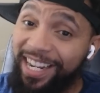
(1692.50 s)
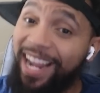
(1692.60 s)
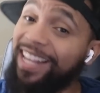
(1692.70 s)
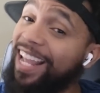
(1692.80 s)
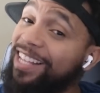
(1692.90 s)

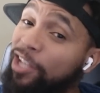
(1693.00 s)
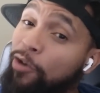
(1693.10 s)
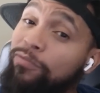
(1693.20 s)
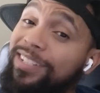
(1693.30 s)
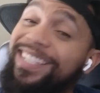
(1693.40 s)
and they
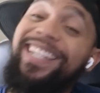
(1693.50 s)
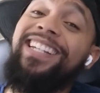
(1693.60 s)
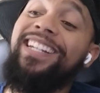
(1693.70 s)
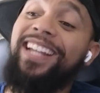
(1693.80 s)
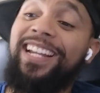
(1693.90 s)
don't
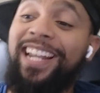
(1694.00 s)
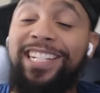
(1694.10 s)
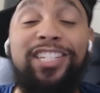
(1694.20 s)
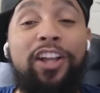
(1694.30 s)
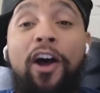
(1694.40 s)
see it, and they
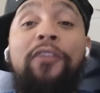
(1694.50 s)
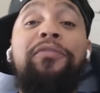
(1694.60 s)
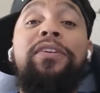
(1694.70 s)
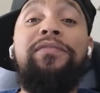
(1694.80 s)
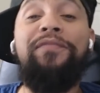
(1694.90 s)
just
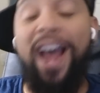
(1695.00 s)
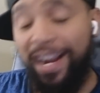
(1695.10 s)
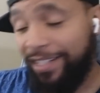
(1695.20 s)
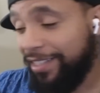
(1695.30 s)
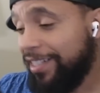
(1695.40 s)
offer
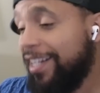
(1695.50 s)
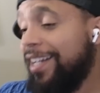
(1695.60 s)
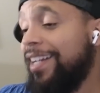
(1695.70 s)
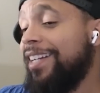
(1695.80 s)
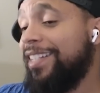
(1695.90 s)
advice.
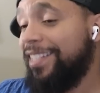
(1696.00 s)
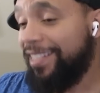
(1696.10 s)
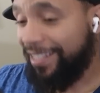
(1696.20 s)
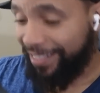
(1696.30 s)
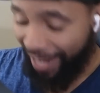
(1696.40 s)

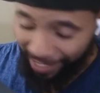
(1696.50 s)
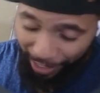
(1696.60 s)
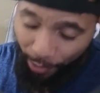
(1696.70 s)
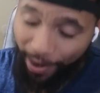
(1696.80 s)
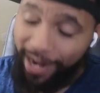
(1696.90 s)
Take
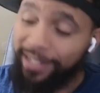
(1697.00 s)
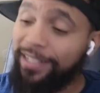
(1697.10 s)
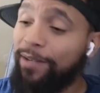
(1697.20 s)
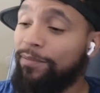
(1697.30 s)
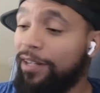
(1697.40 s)
your ass
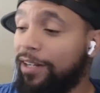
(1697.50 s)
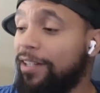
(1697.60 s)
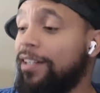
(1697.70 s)
up there